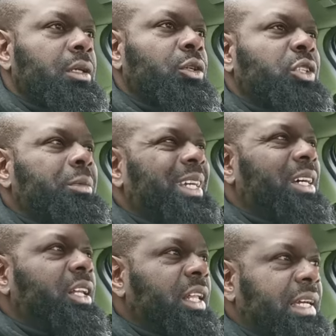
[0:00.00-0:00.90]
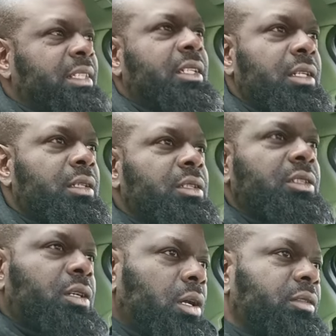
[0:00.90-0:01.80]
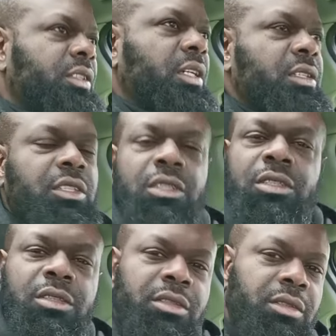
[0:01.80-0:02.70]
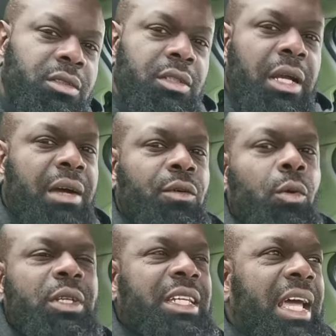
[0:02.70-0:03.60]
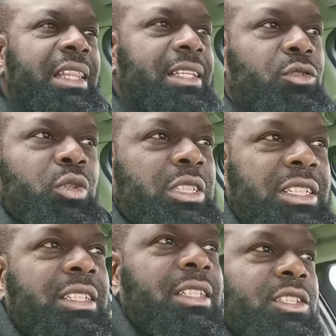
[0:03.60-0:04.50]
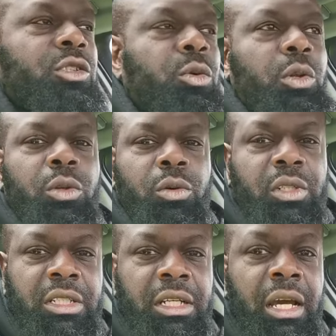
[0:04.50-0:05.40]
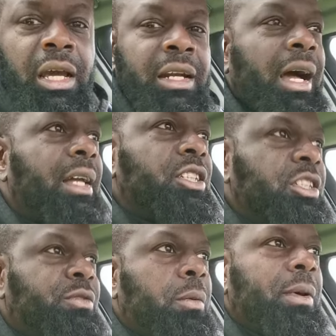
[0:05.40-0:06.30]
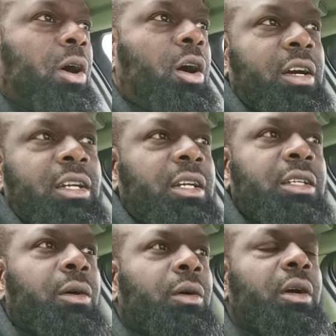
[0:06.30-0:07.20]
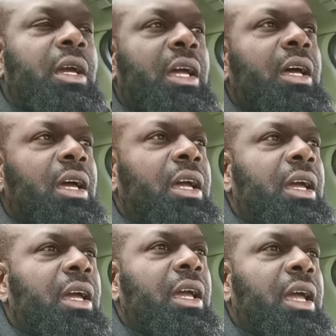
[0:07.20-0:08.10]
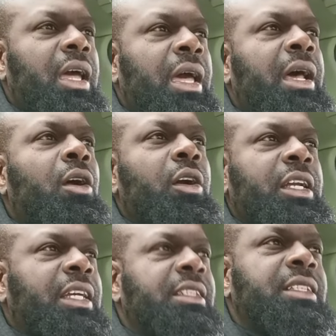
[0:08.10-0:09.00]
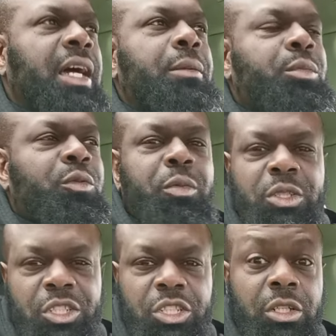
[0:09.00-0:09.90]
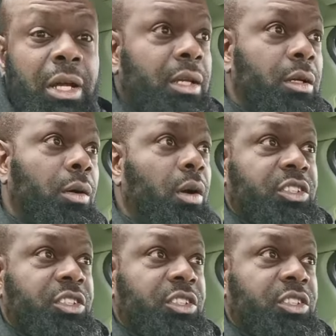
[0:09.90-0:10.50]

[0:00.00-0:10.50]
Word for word: you know something clicked just all of a sudden. Just I've always had this resistance to authority, not just from an art, you know, uh, anarchist type of position, like you know,